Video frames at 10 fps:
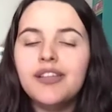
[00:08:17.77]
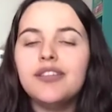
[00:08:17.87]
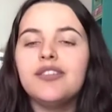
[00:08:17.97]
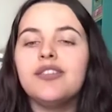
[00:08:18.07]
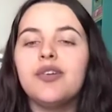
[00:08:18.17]

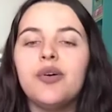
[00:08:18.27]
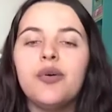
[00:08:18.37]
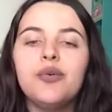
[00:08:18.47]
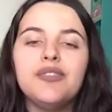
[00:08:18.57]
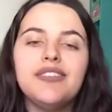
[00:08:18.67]

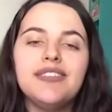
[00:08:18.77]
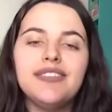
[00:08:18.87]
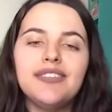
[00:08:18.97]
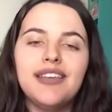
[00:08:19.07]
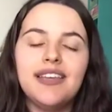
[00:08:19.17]
So this
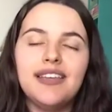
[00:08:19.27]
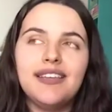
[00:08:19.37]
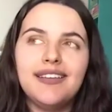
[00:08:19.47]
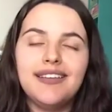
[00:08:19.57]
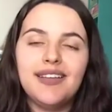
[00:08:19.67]
is
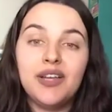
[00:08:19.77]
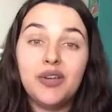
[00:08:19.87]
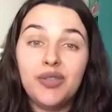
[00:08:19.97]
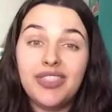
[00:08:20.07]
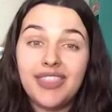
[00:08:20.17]
a
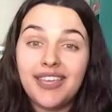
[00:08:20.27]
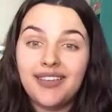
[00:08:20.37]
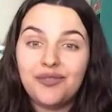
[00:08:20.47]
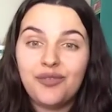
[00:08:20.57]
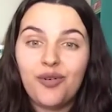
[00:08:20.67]
good
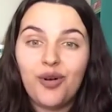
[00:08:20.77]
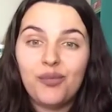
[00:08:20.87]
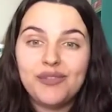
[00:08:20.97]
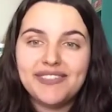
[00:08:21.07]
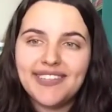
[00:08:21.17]
thing for
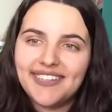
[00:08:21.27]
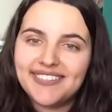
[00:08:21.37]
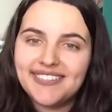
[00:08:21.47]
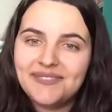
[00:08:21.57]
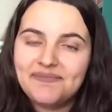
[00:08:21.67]

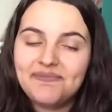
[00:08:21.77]
Mystiques.